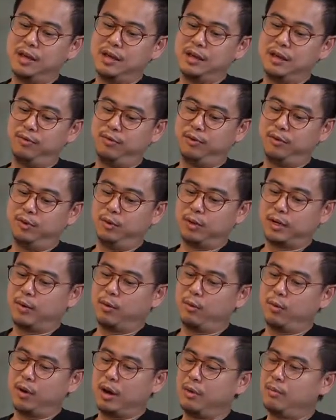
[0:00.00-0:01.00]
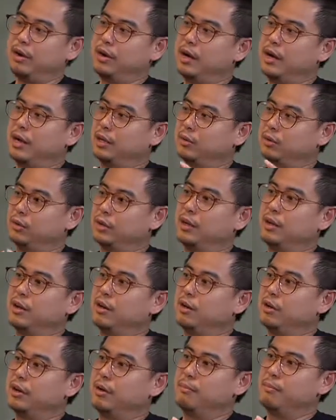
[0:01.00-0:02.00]
If you look at where we are today
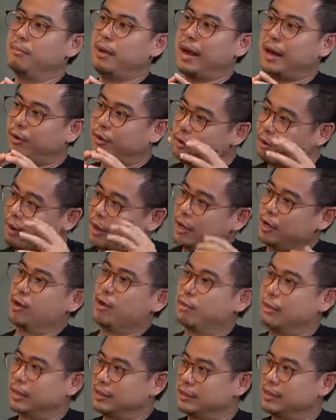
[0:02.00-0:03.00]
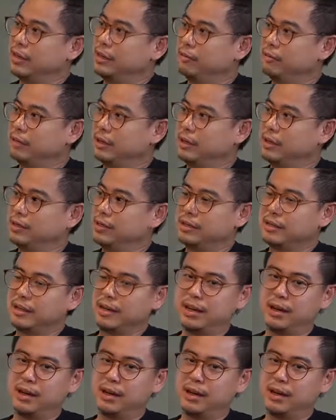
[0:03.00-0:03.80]
on the macroeconomic side of things,